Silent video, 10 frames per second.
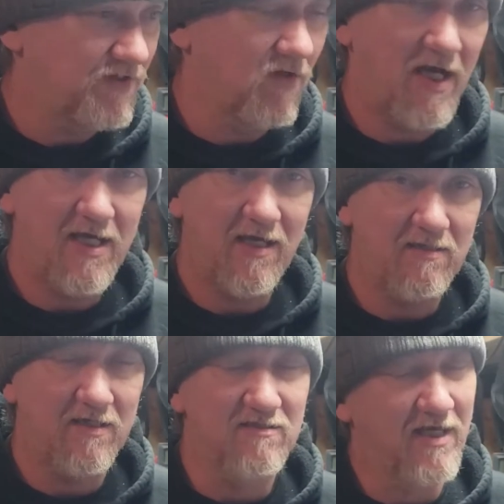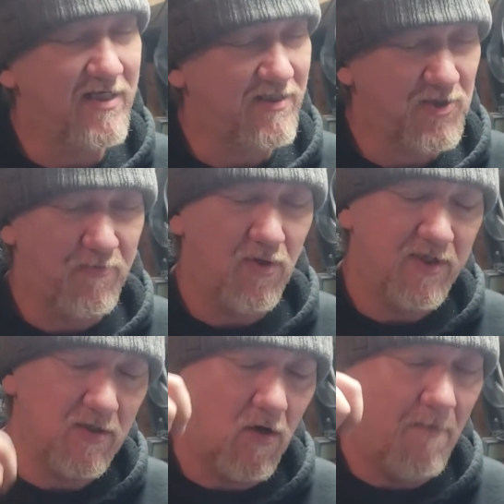in their hand, and ladies
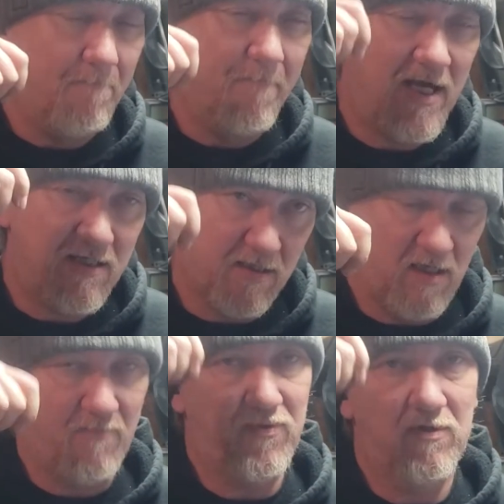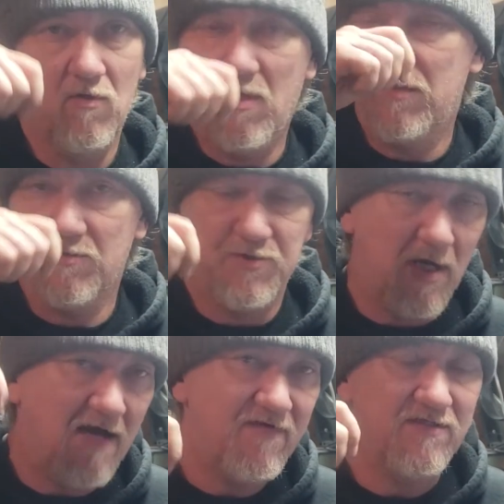putting on makeup while they're
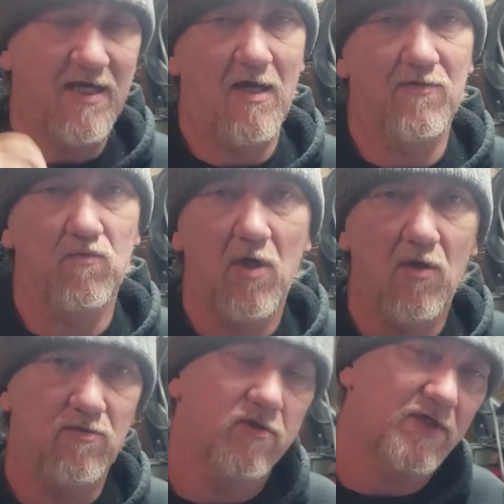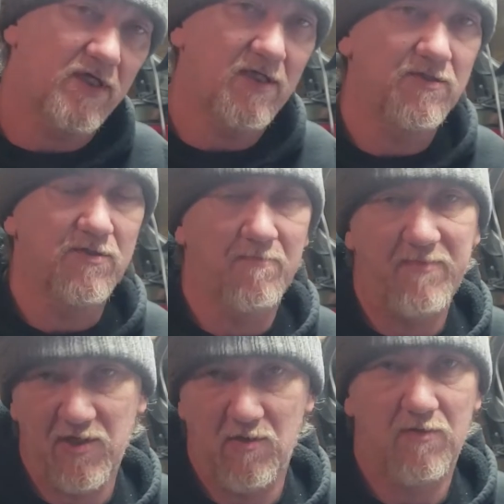driving down the road looking into the
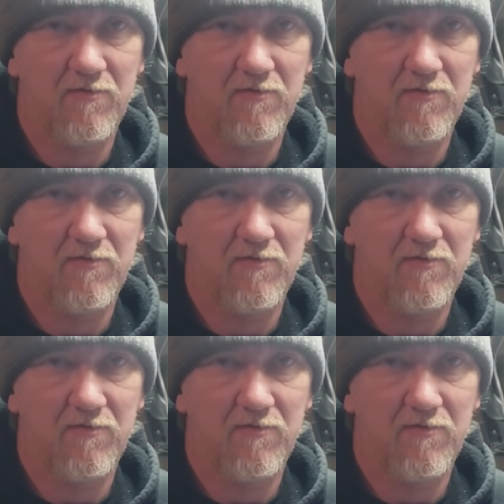mirror.